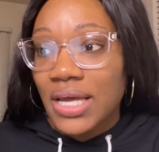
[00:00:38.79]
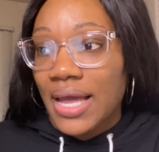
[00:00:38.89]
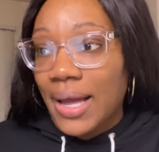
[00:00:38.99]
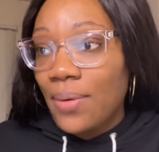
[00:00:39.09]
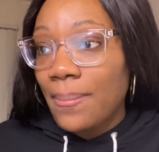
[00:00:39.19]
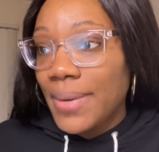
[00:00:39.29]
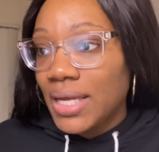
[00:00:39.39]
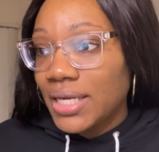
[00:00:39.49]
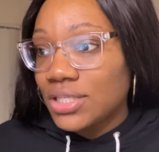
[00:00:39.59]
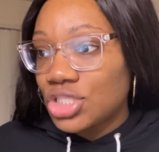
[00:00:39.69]
how
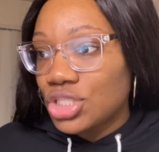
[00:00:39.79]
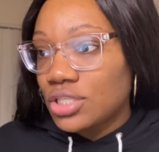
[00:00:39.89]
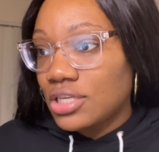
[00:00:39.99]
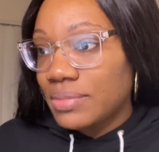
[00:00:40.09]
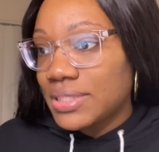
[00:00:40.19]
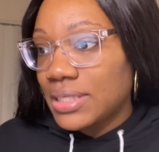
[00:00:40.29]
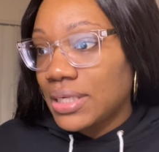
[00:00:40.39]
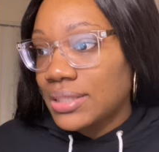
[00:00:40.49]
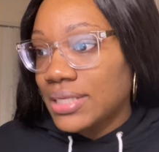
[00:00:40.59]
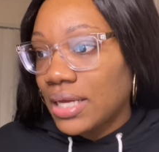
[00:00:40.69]
much, let me see
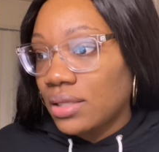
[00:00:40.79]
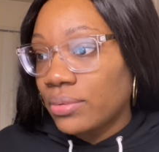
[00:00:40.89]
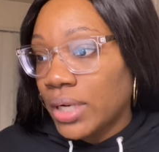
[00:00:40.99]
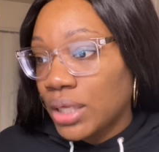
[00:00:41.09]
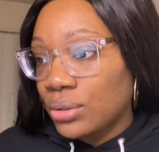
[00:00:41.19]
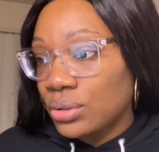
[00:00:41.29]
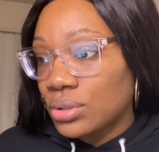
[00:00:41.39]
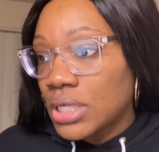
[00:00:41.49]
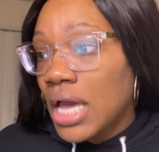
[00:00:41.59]
exactly what I googled.